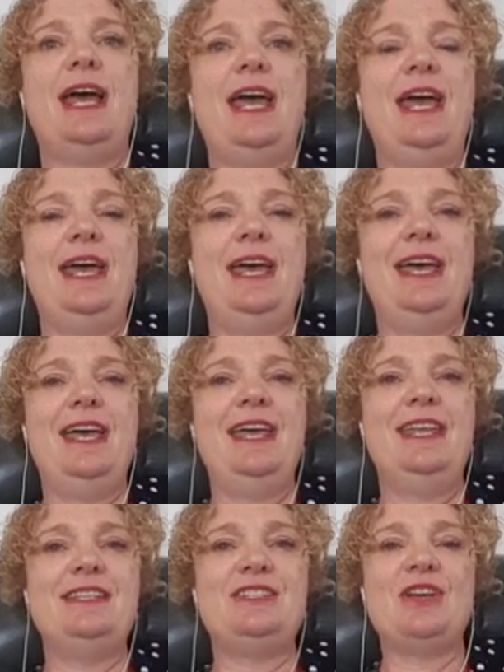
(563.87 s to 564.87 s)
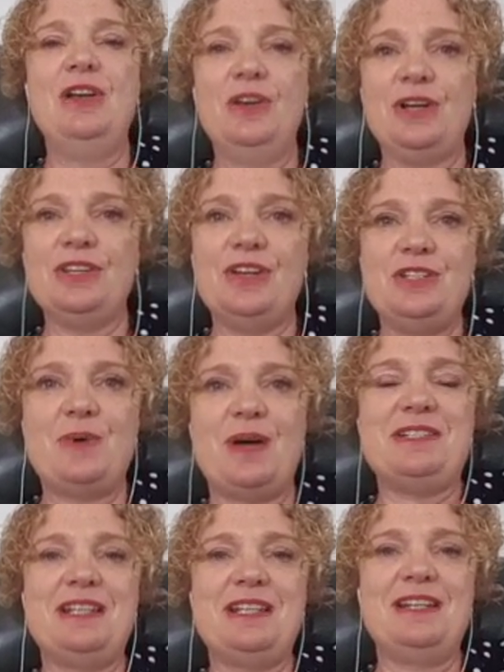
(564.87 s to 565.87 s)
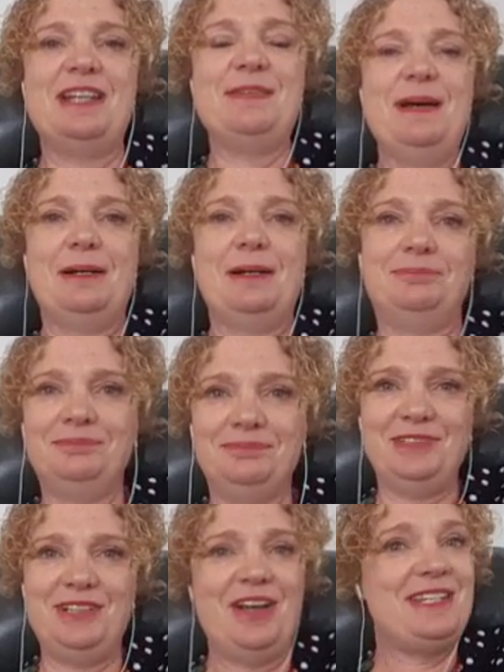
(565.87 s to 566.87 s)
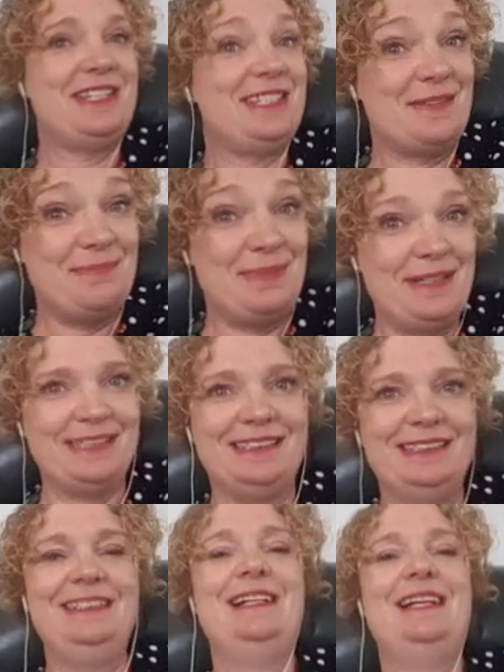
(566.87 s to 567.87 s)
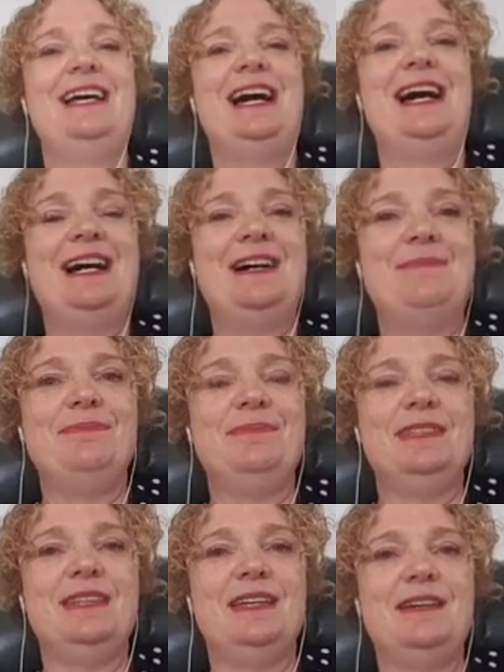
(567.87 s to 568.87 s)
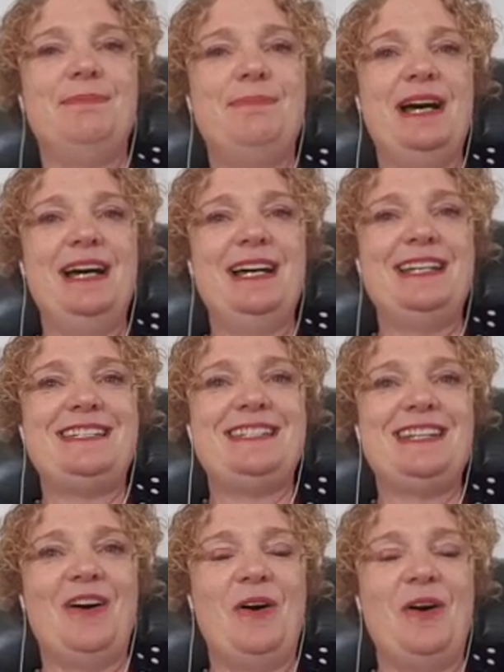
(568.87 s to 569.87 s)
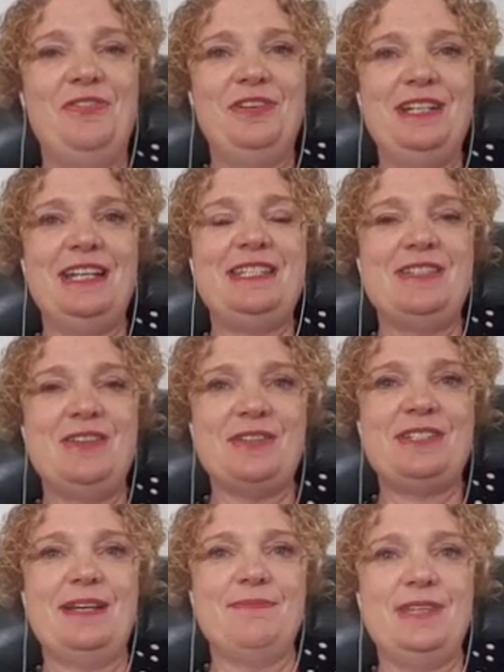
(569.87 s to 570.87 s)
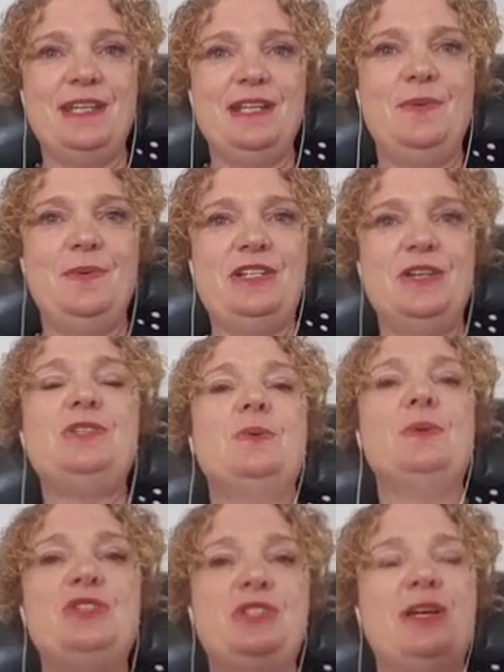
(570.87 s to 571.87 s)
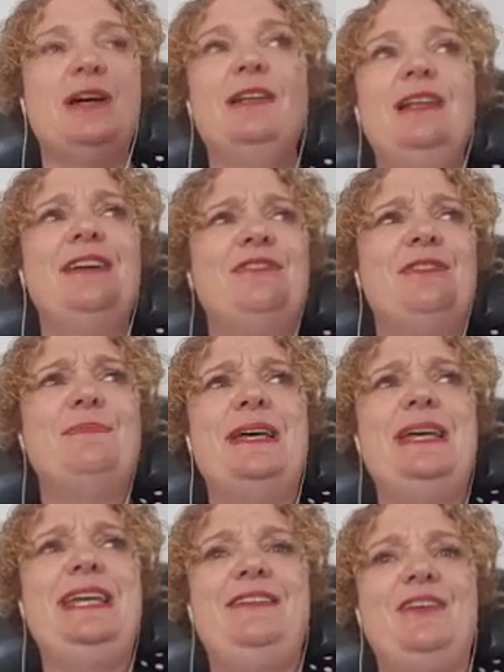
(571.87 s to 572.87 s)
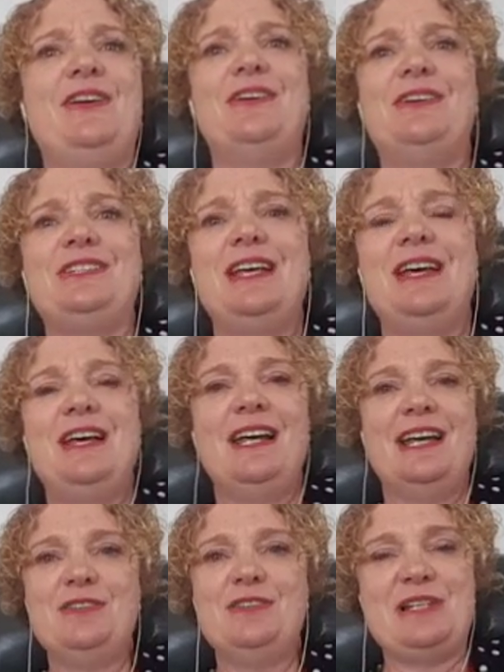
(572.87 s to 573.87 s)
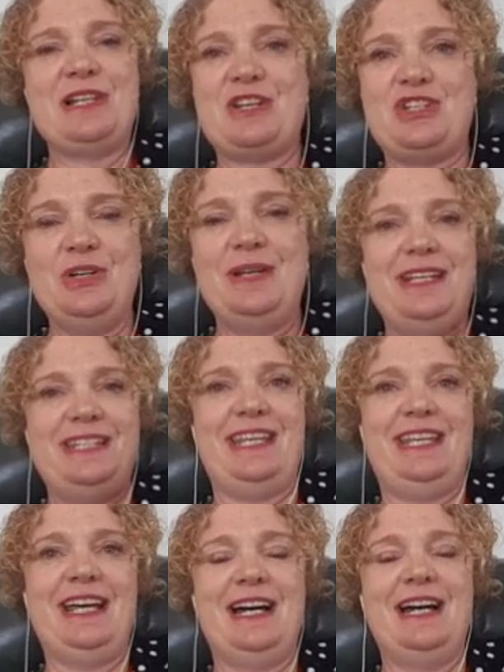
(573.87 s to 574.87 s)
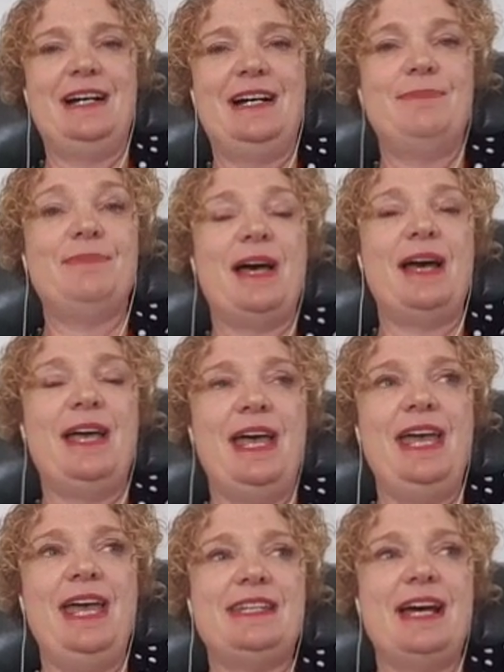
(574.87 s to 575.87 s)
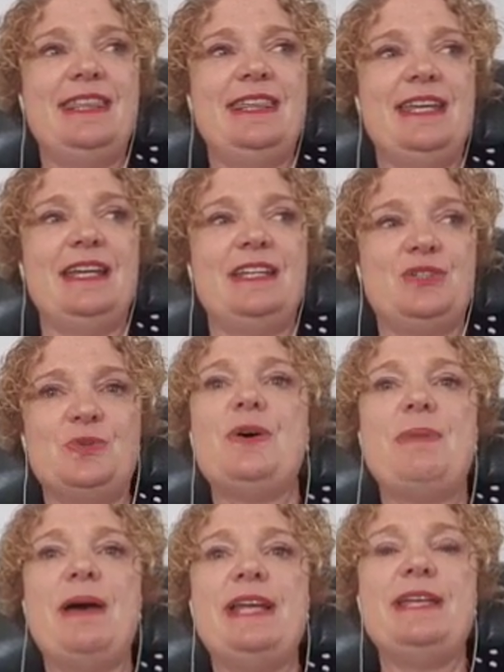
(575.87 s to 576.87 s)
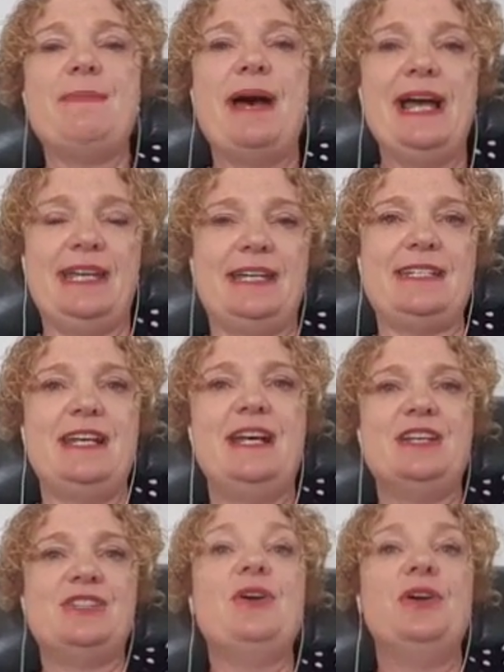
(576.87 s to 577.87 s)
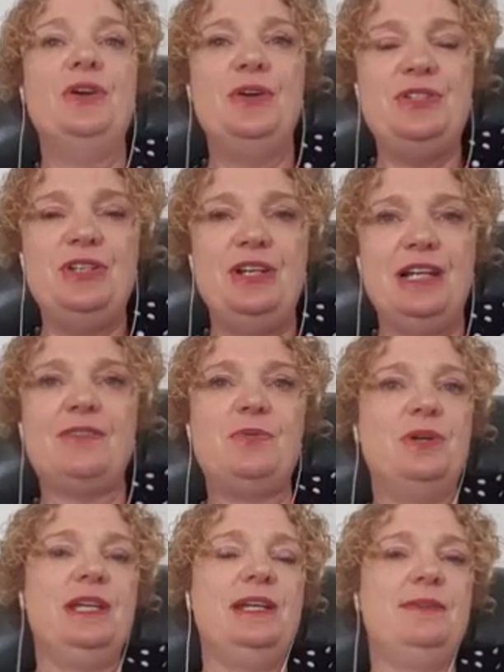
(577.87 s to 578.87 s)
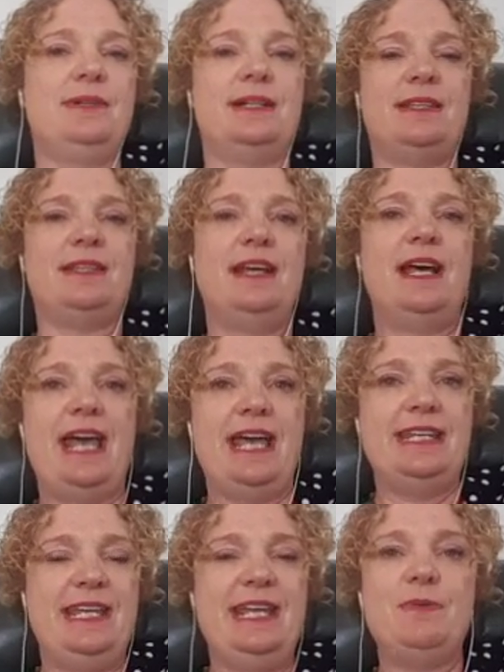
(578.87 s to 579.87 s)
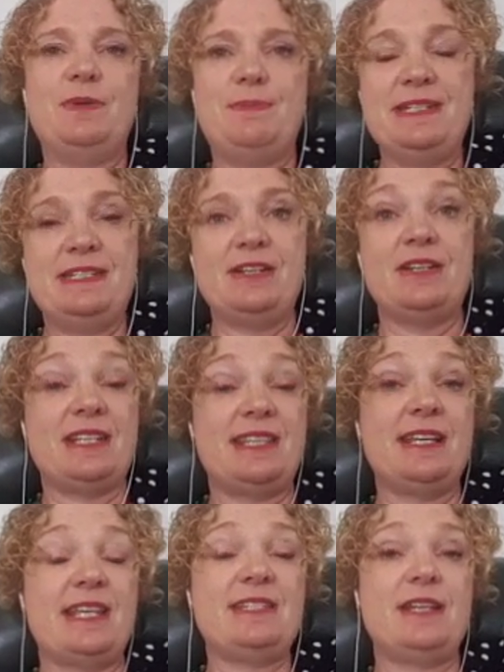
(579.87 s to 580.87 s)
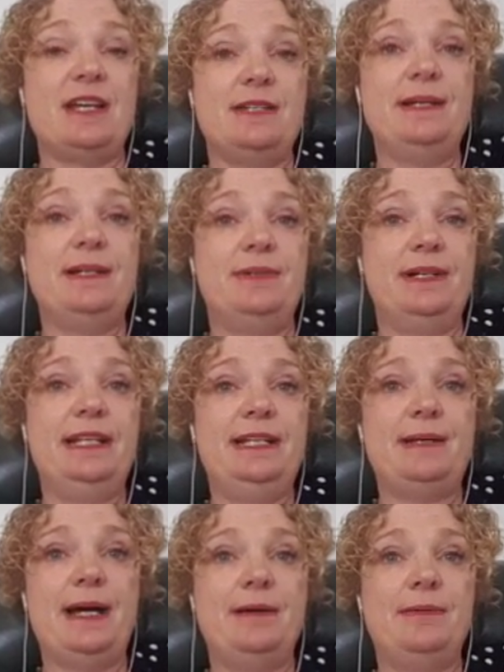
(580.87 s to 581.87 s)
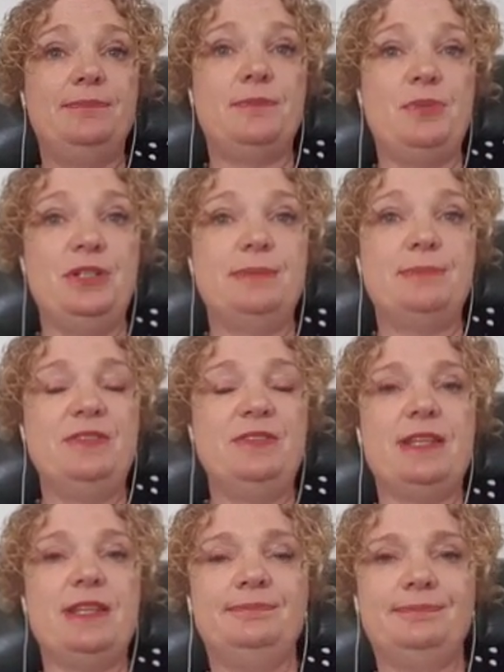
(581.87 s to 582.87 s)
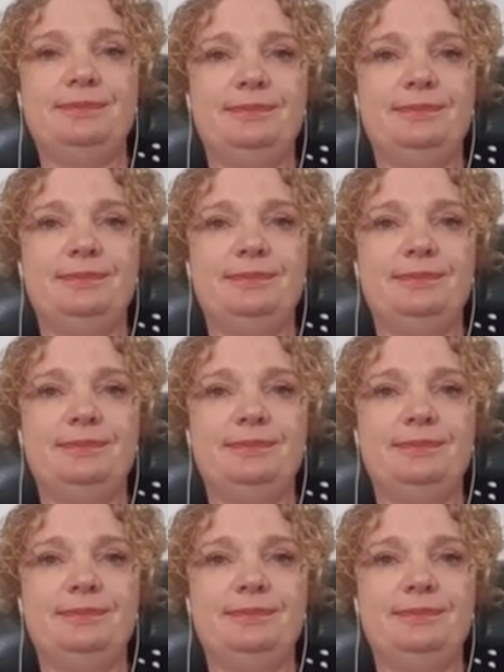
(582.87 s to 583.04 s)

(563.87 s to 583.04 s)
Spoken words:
And so look at those ones that light them up. You know, it's simple, but often it's not something we do. It's almost like, for me, Fiona, it's almost like too easy. And I think it's also about your market. So who do you love working with? And again, with business owners, I think that's going to be a really pertinent point for them.